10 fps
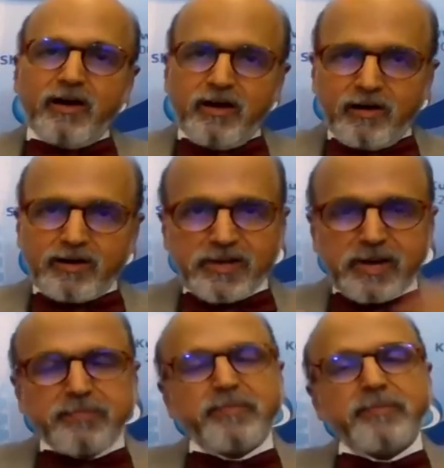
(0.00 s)

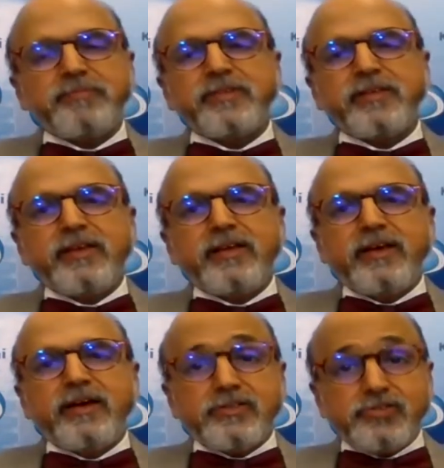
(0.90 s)
RCEP,
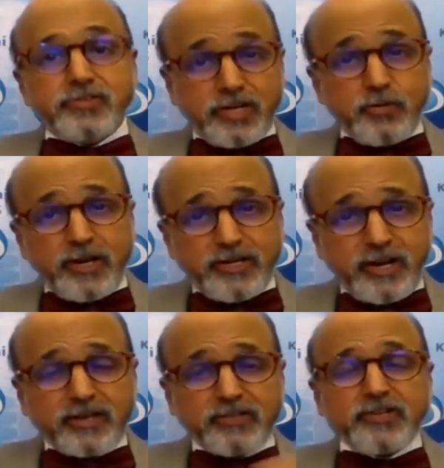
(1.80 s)
G20
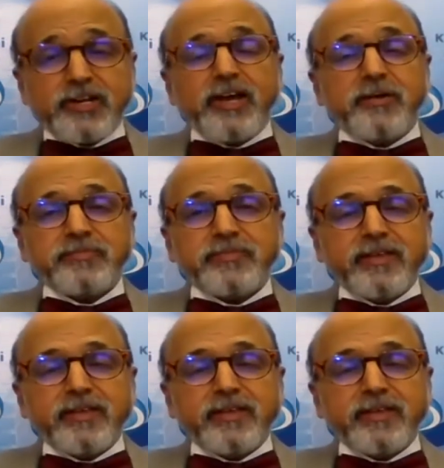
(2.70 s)
yesterday,